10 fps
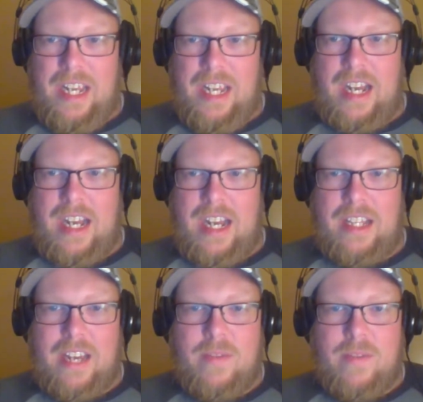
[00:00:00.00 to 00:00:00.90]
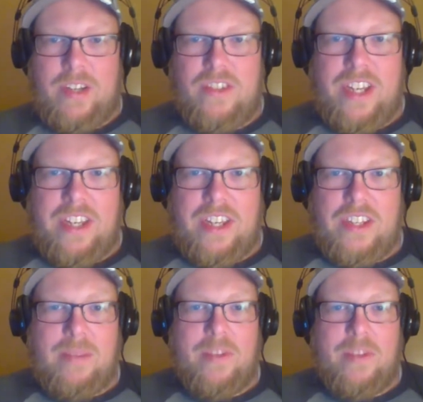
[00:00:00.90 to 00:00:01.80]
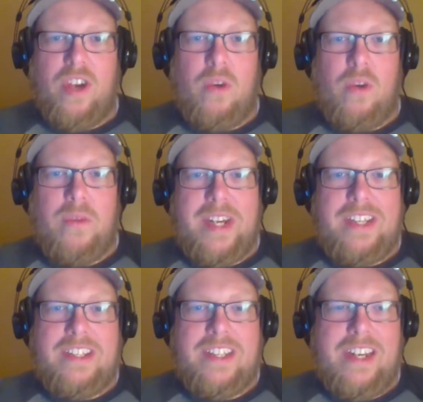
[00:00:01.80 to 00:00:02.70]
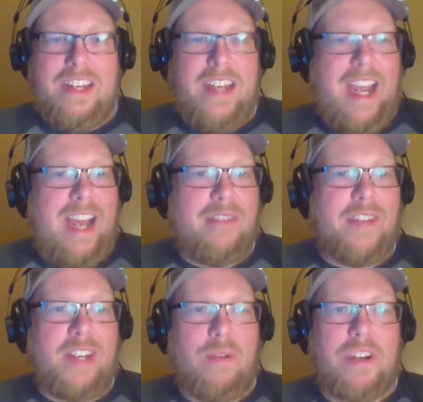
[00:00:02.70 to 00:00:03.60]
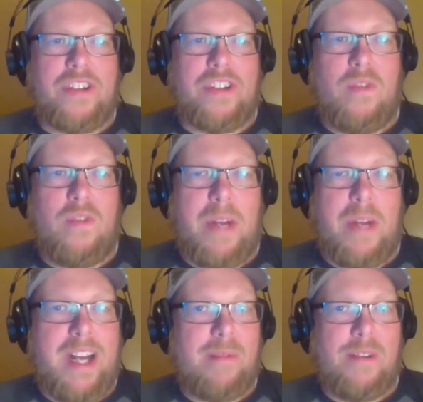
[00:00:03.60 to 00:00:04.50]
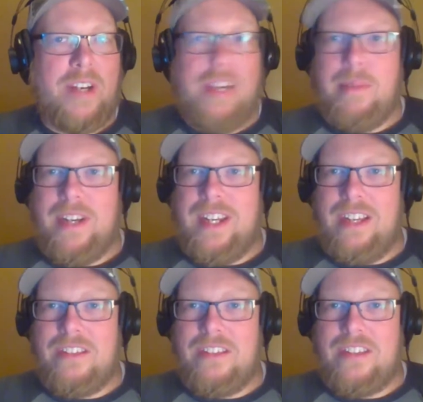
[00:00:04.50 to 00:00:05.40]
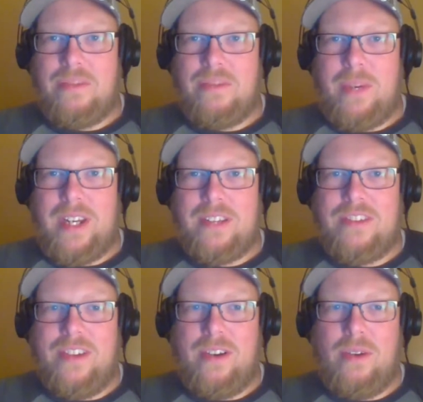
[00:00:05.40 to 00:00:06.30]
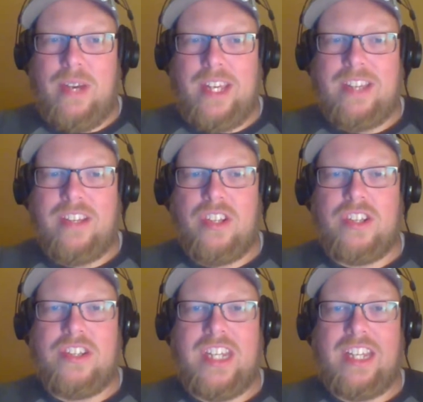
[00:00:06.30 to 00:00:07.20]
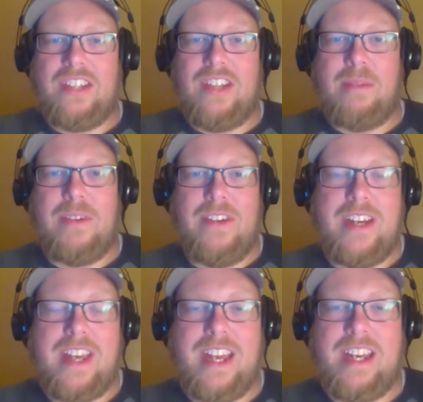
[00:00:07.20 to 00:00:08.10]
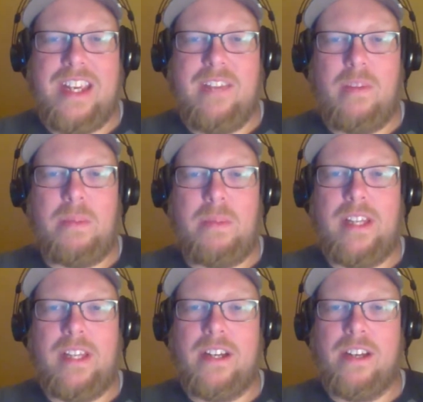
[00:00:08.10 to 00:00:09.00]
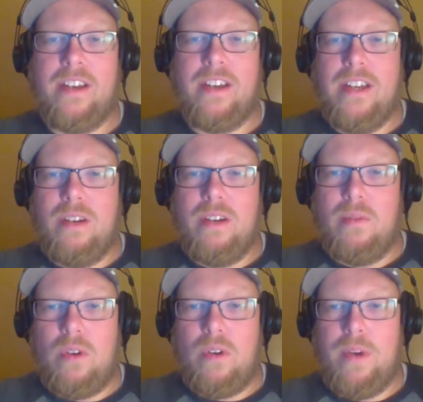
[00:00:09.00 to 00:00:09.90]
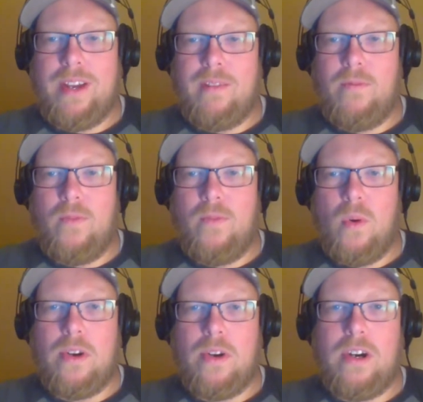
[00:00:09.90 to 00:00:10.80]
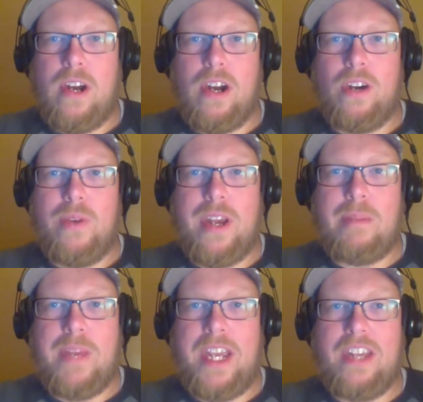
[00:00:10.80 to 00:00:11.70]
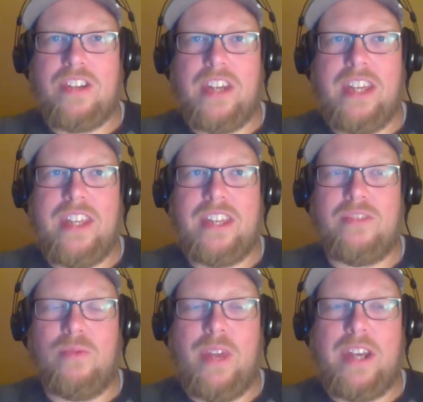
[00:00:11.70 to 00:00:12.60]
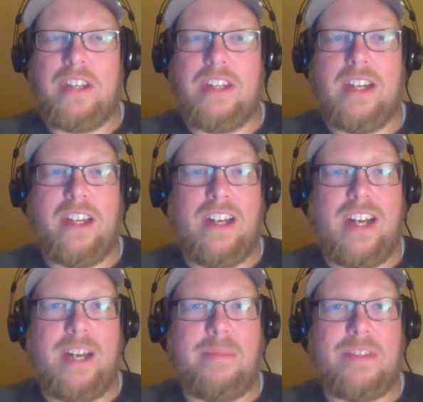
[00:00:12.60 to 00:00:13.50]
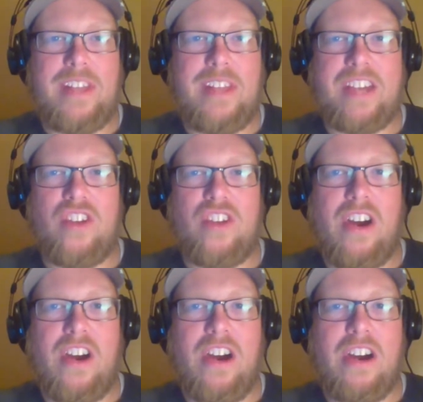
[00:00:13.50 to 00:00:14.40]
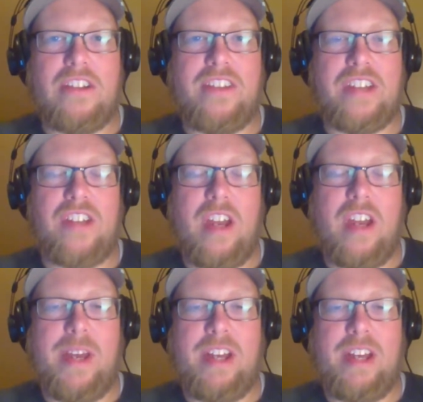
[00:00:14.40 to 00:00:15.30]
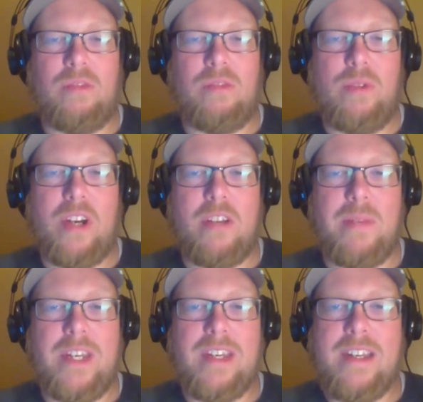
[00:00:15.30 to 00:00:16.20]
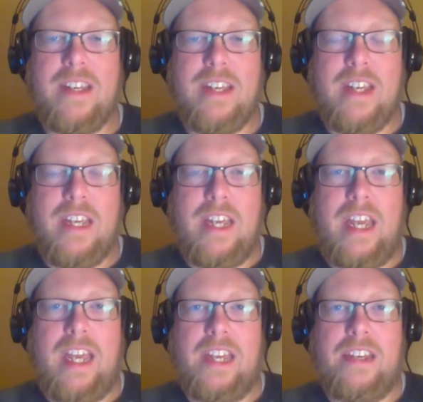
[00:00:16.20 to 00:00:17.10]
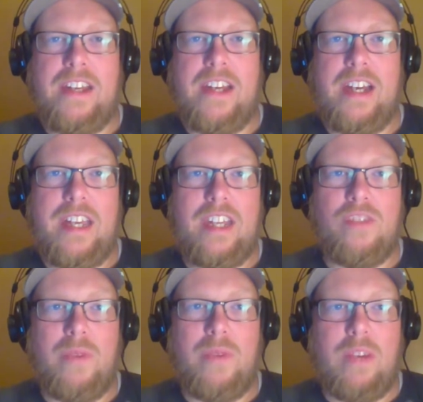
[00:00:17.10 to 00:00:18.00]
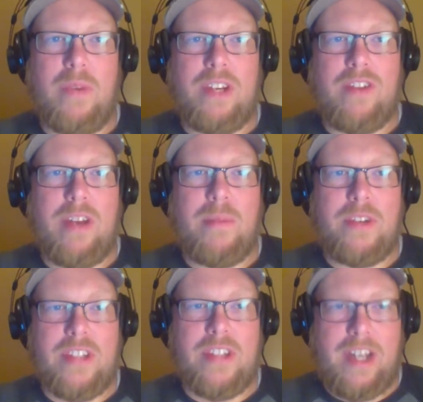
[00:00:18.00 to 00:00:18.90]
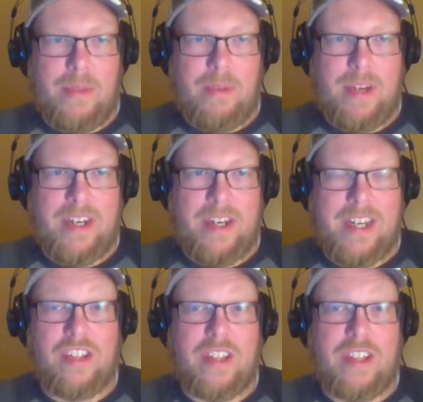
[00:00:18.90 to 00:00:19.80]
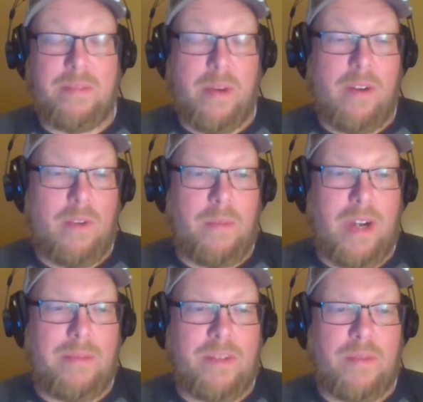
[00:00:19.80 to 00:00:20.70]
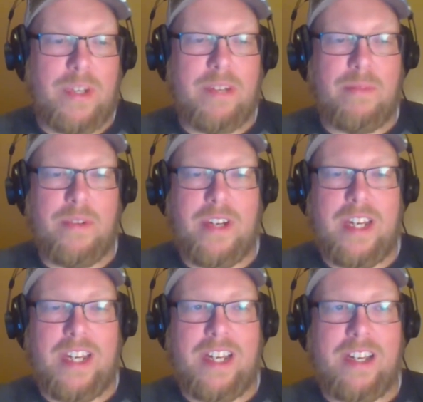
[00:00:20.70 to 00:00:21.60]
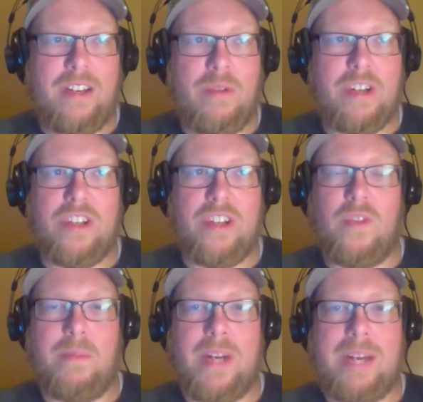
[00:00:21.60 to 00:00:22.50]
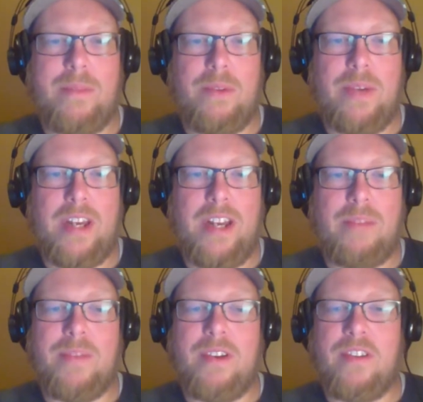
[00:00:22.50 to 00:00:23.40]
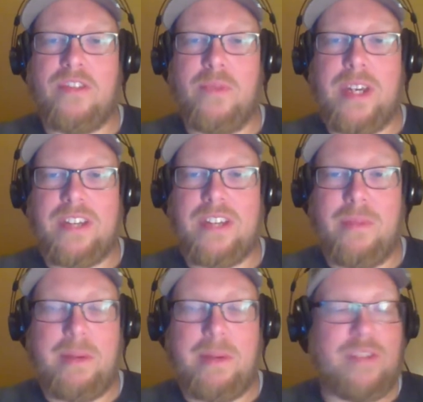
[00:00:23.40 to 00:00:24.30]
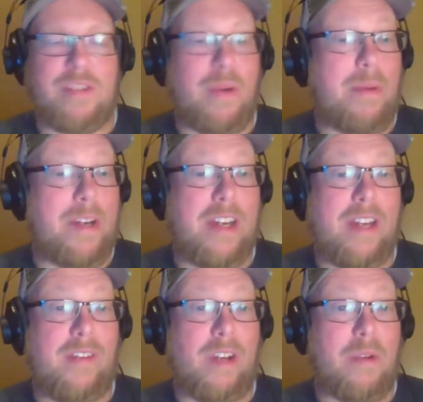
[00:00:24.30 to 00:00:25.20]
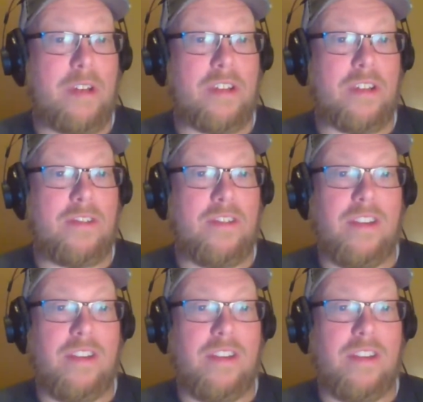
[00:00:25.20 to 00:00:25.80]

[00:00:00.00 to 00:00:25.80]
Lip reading: Like Victor said at the top of the show, we didn't have any questions from Bob or anybody else this week. So I guess I'll just take this opportunity to kind of give a plug real quick for our Reddit page. Again, that's reddit.com/r/mlrugby. And each week we try to put up a thread. And actually, that's part of our problem is we didn't put a questions from Bob thread up there this week. So maybe that's why we didn't have any questions.